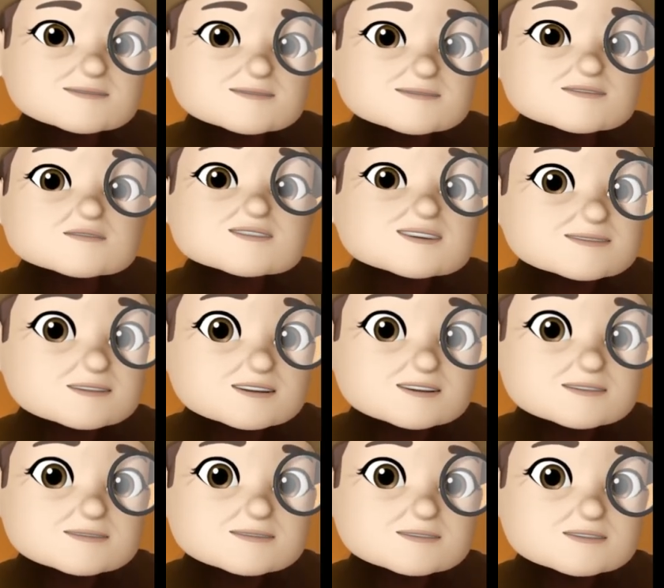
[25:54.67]

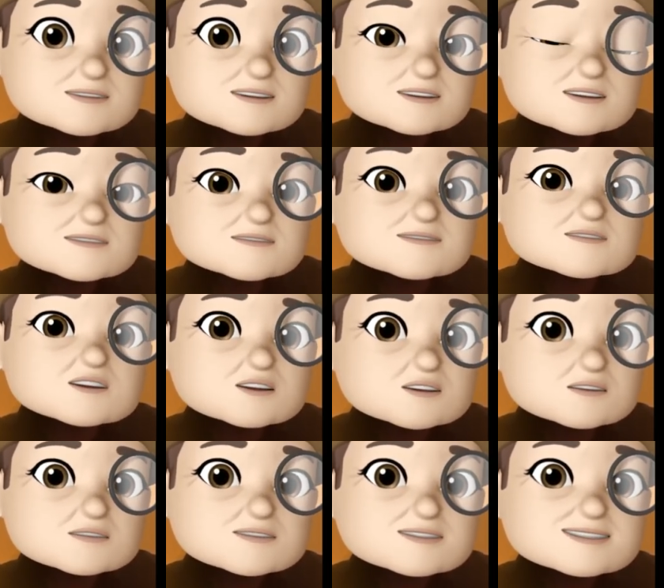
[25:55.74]
premium
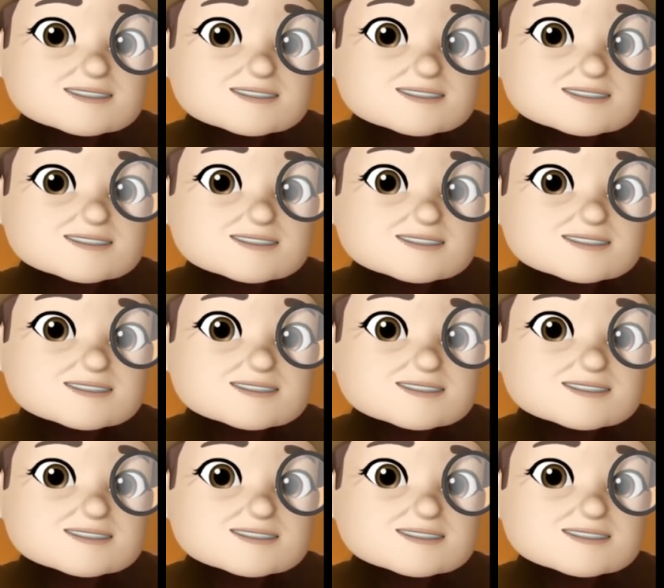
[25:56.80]
phones,